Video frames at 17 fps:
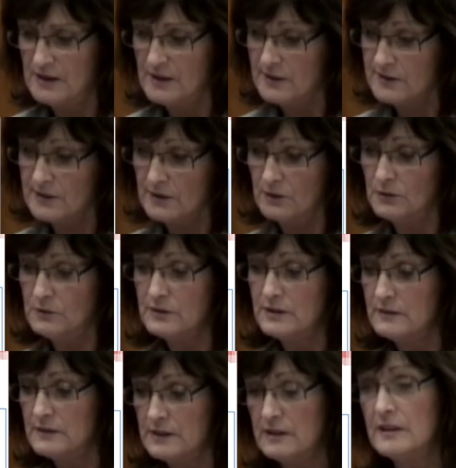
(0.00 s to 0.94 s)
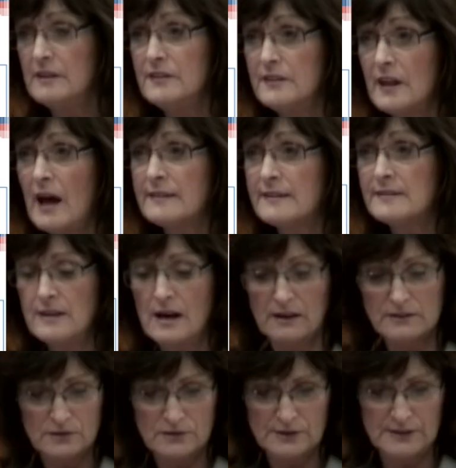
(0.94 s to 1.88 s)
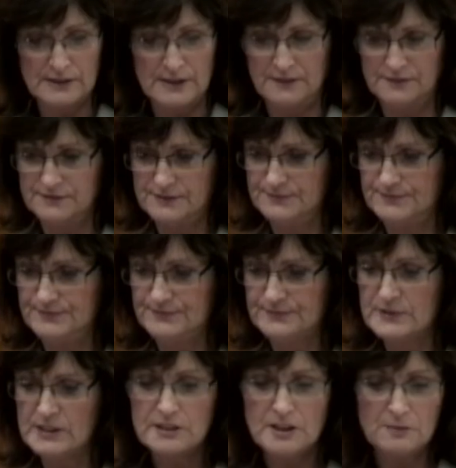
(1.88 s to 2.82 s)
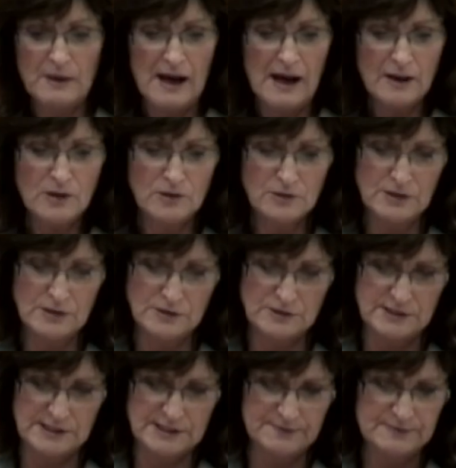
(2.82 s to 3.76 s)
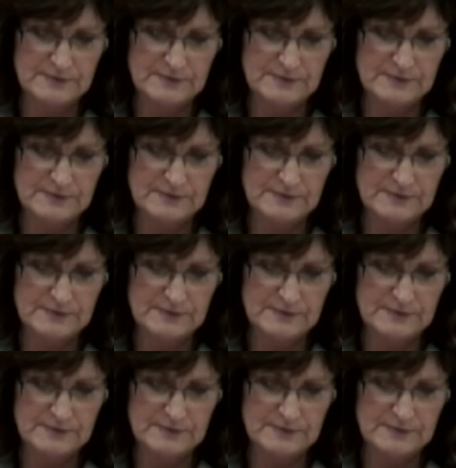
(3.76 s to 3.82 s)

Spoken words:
So that's not good enough. Tobacco use.